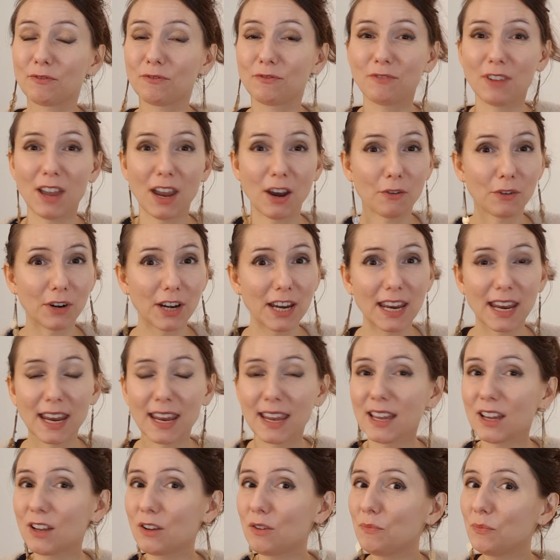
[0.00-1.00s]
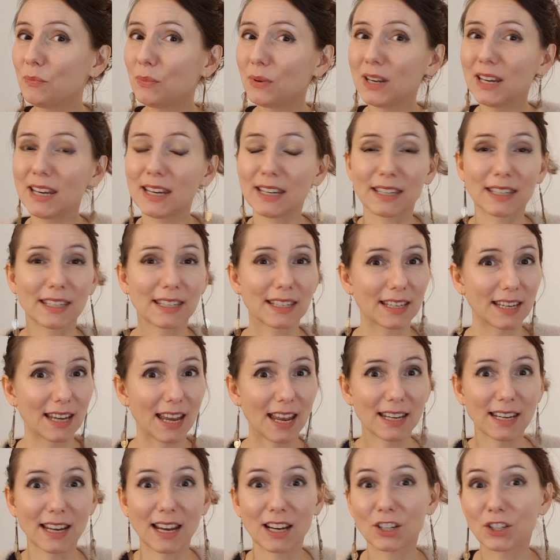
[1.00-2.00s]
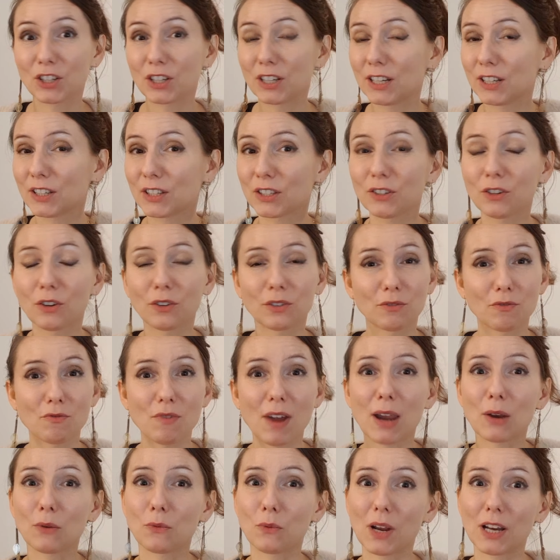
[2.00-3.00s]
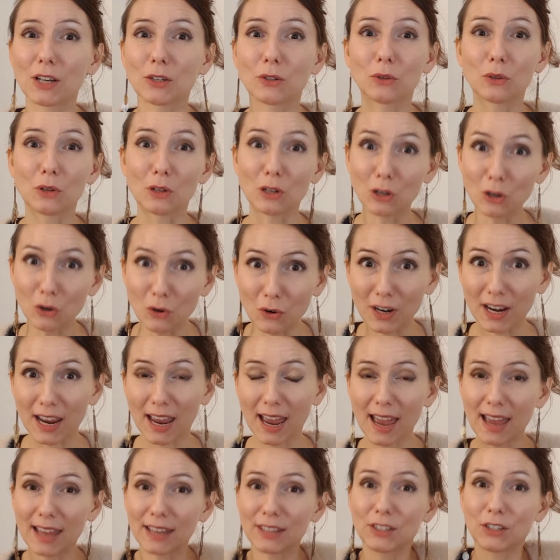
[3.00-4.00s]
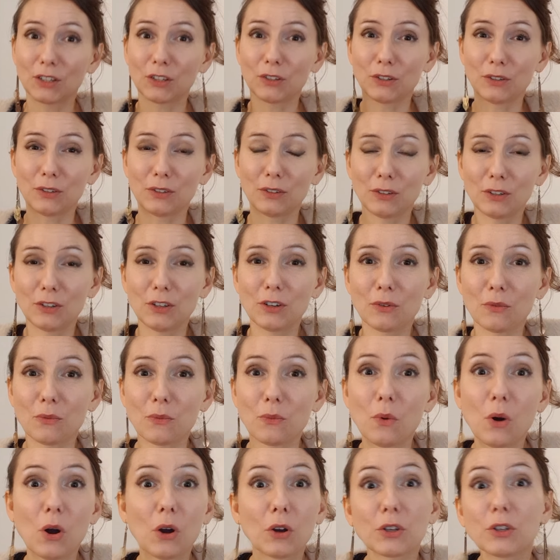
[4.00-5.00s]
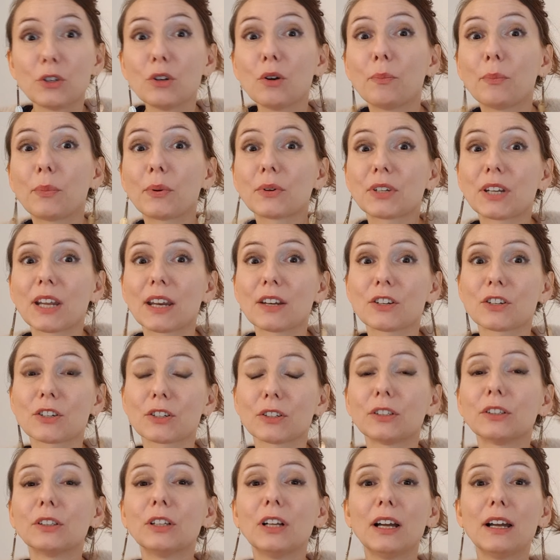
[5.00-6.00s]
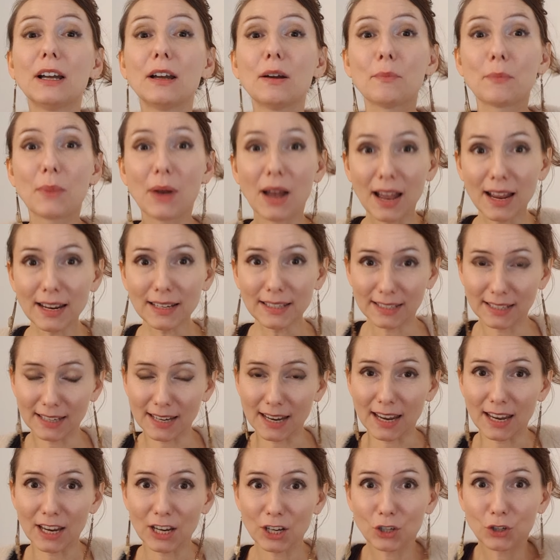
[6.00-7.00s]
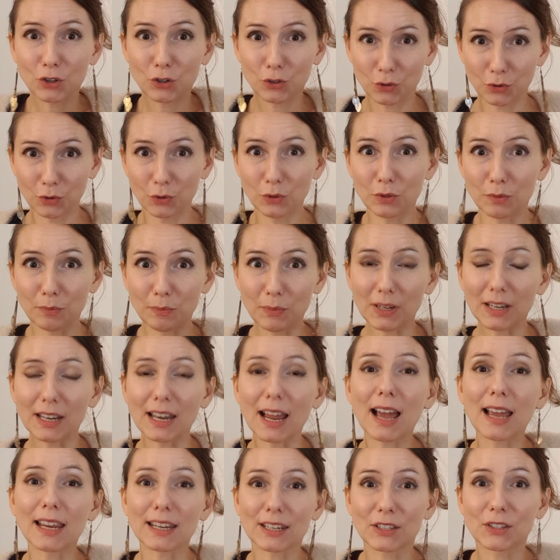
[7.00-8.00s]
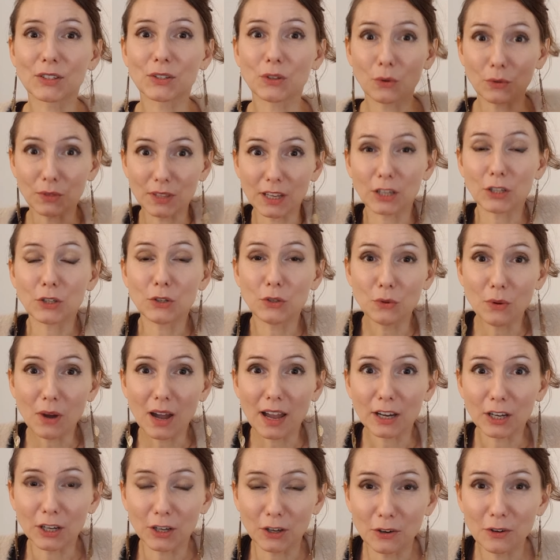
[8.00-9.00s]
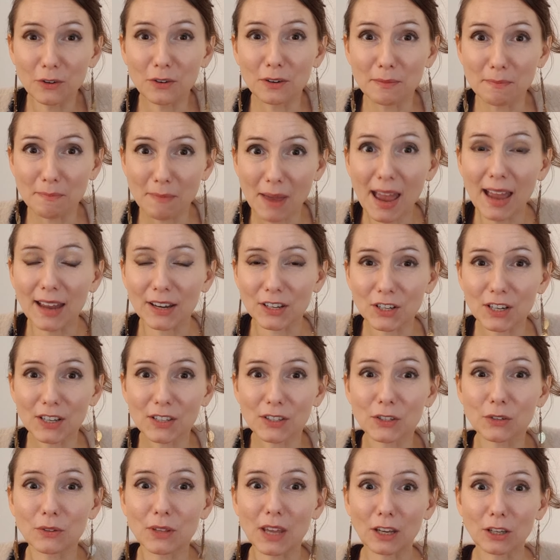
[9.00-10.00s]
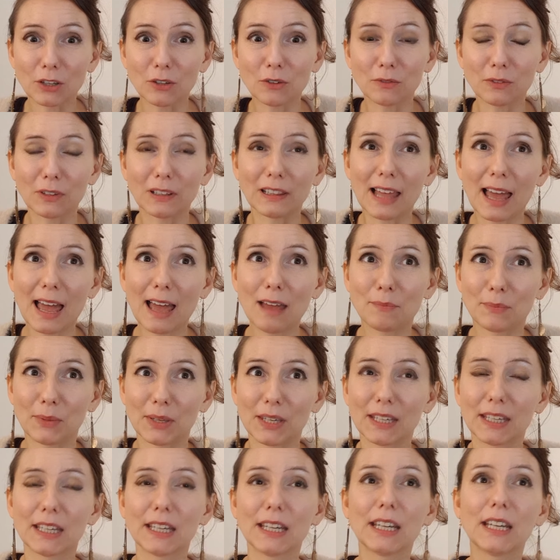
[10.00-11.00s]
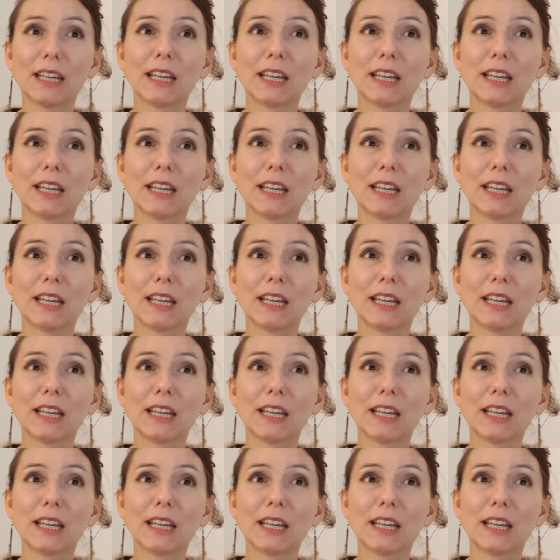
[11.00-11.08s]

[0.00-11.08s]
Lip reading: very incomplete. And actually, it's not the right way to look at, what your potential partner should be like so that you are a good match and so that you feel happy.